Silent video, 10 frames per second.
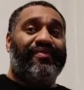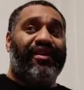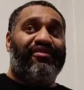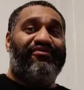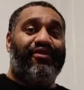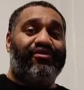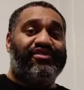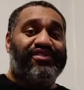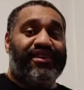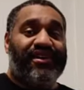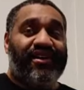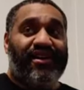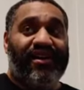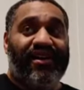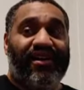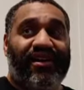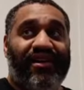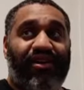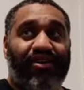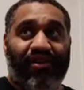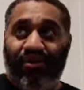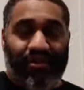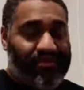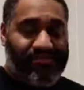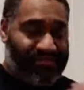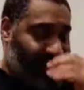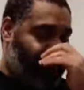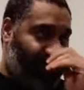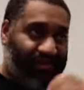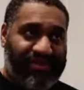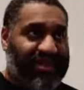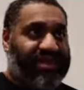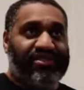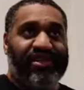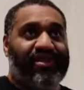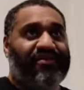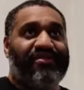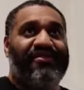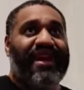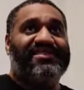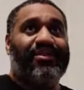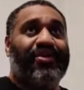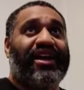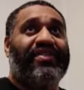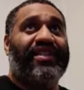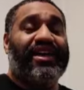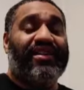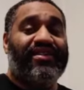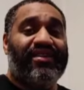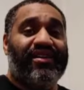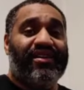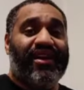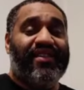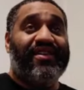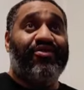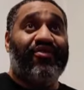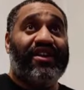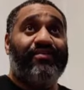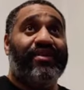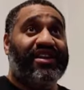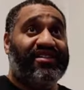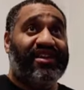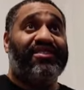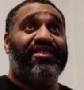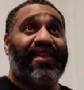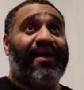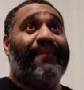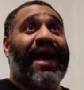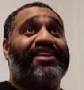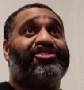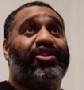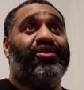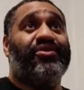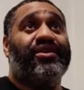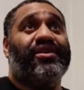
folks or percentage of fans that were in the arena, but it did look like a packed show.